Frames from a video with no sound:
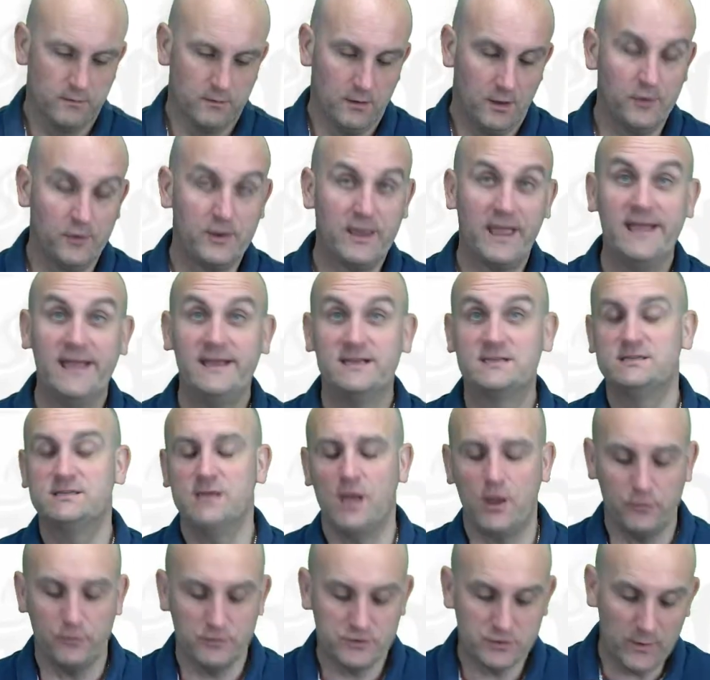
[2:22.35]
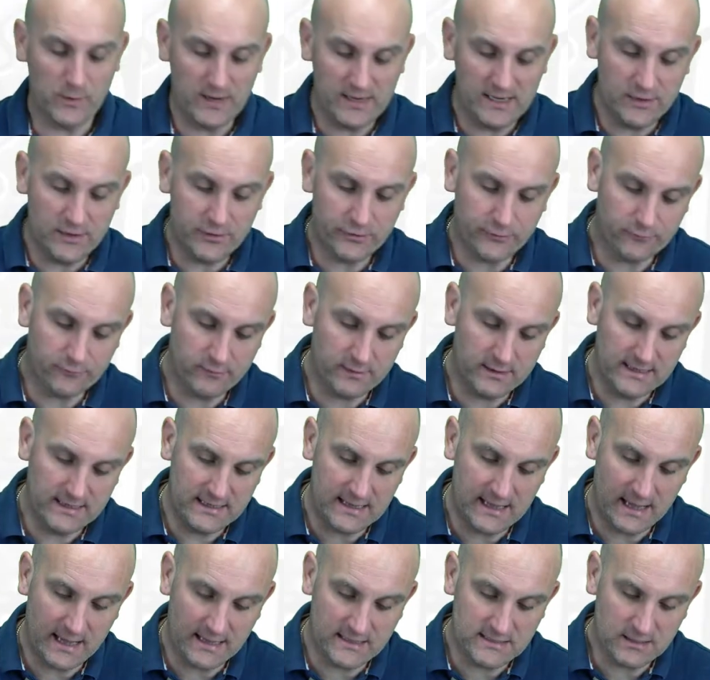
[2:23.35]
Okay, so
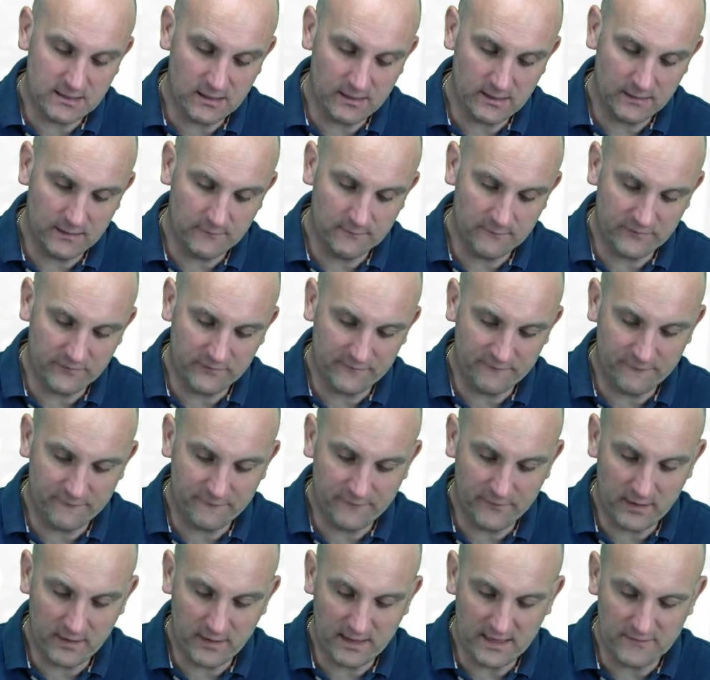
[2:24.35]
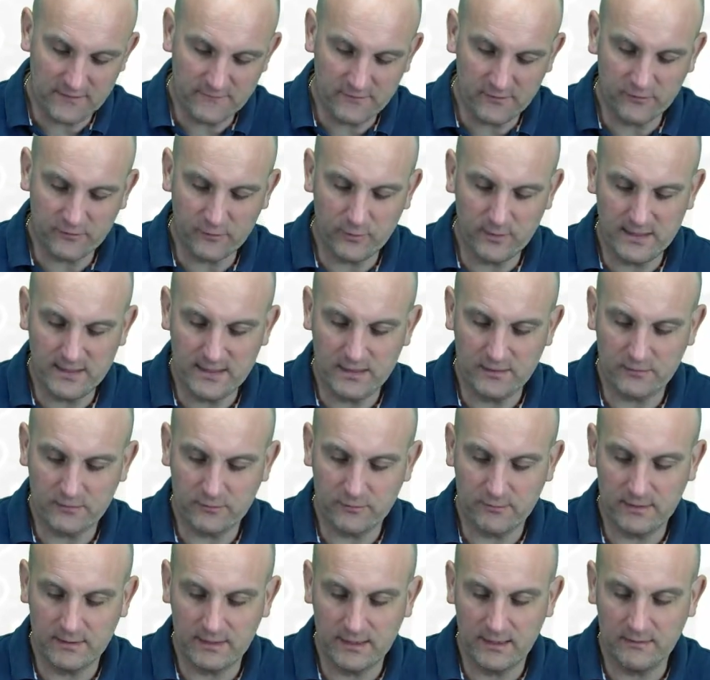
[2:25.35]
23 uh, times 5,
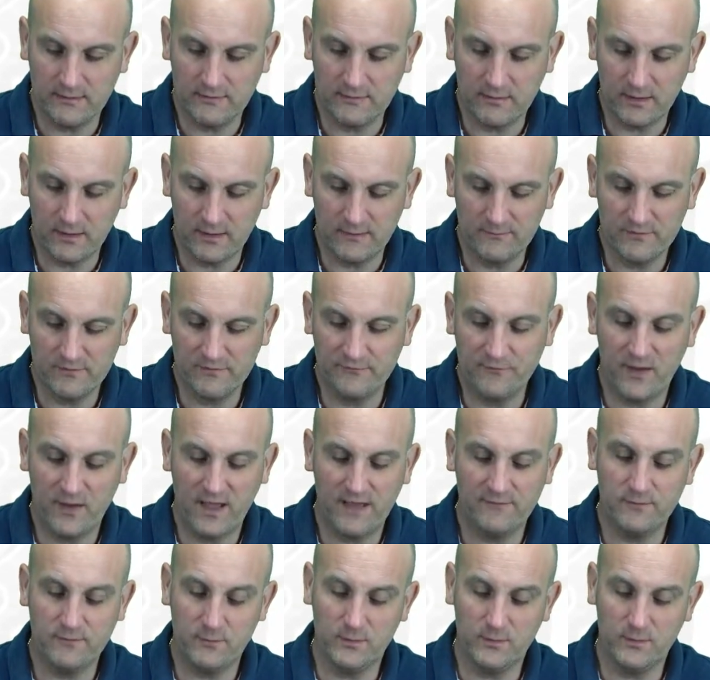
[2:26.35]
23 times 5.